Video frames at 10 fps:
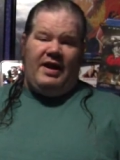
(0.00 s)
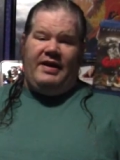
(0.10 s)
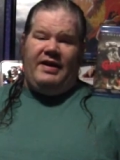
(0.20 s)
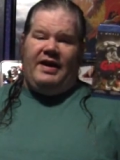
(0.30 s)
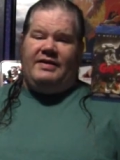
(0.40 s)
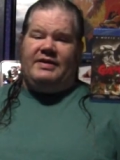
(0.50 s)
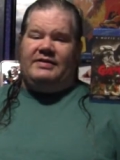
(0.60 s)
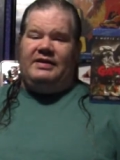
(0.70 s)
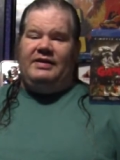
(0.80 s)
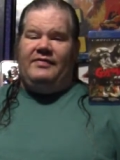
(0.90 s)
I
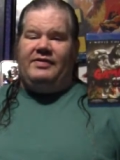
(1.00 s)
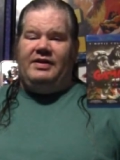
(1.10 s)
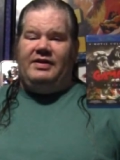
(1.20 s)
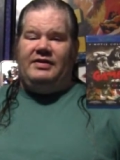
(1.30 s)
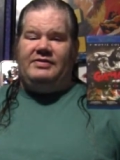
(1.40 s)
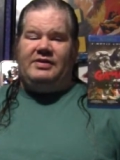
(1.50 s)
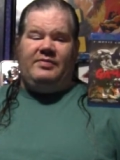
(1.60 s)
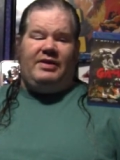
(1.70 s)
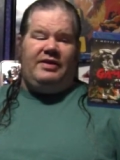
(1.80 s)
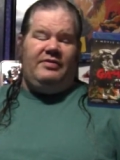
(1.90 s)
thought they left the
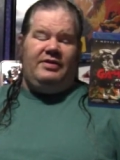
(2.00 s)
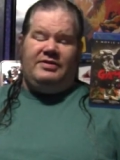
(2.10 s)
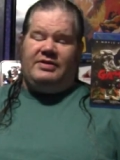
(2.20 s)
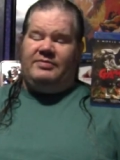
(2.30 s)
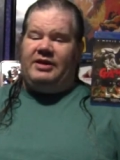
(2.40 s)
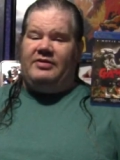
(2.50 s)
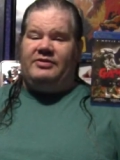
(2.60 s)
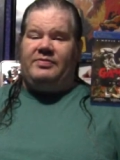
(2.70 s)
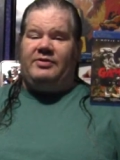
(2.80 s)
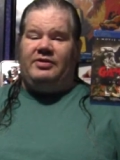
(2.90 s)

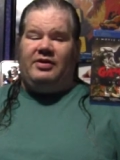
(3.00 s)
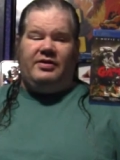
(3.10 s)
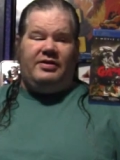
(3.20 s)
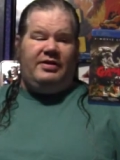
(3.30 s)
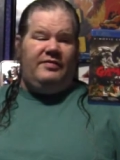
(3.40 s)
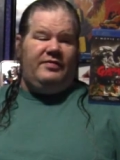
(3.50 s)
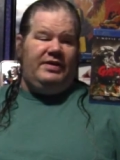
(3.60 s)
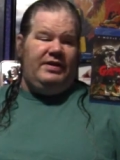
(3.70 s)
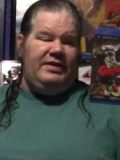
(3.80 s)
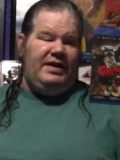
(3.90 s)
subtitles up there long enough.
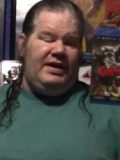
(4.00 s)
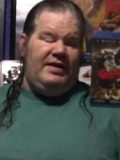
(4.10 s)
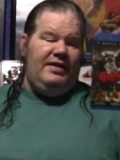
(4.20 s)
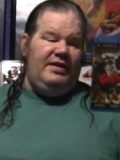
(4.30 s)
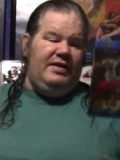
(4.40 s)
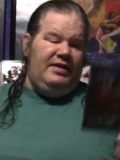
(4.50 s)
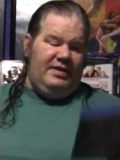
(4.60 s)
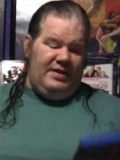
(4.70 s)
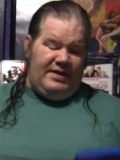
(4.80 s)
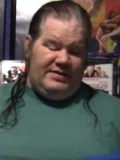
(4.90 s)
And yeah,
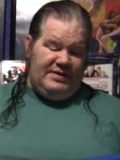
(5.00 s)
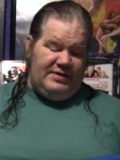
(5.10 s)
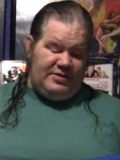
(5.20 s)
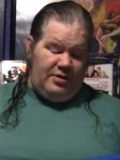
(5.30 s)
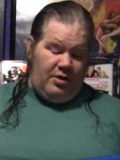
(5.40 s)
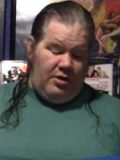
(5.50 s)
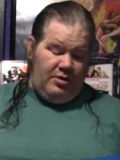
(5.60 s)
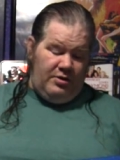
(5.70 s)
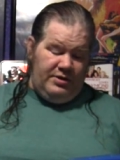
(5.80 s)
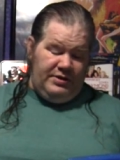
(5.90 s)
like I said, it's
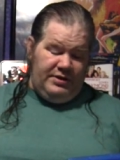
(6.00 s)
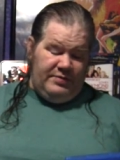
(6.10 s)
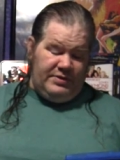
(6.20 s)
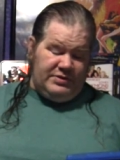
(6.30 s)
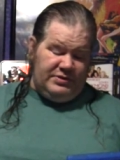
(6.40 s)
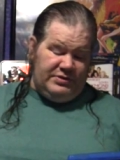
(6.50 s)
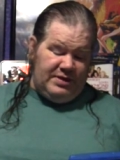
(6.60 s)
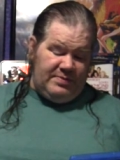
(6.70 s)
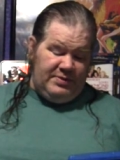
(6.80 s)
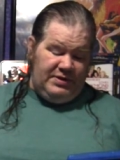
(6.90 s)
all in the original
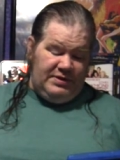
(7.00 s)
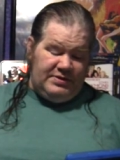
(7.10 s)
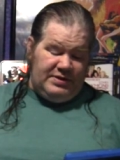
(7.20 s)
Japanese.